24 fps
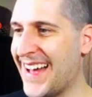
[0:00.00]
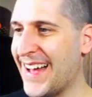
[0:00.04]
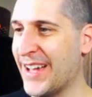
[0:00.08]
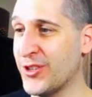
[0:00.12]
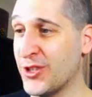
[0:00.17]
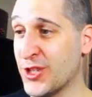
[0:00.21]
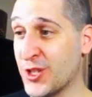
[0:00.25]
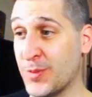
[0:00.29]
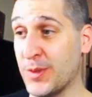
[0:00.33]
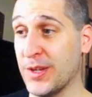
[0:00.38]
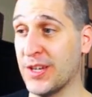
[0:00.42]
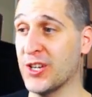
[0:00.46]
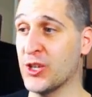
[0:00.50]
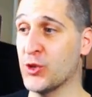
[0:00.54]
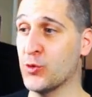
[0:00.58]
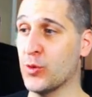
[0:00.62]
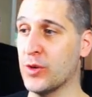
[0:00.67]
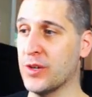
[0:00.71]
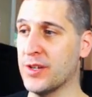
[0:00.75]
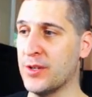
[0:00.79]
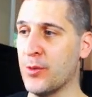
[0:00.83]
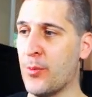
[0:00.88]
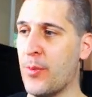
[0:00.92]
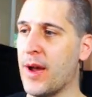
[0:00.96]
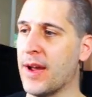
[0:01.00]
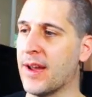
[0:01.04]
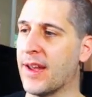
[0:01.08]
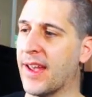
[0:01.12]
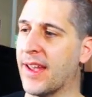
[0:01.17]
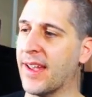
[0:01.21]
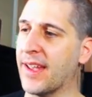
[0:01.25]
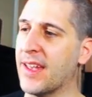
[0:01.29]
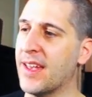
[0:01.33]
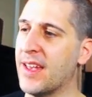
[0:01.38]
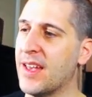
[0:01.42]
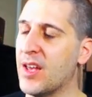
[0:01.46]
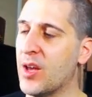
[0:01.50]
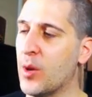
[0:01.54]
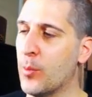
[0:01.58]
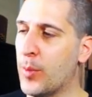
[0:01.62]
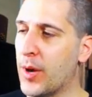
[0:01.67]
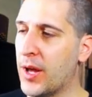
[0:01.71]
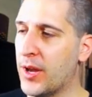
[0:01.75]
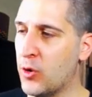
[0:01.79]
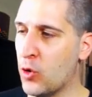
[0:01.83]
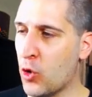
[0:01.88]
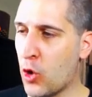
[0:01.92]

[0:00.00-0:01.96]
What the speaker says: Just because we're debugging. But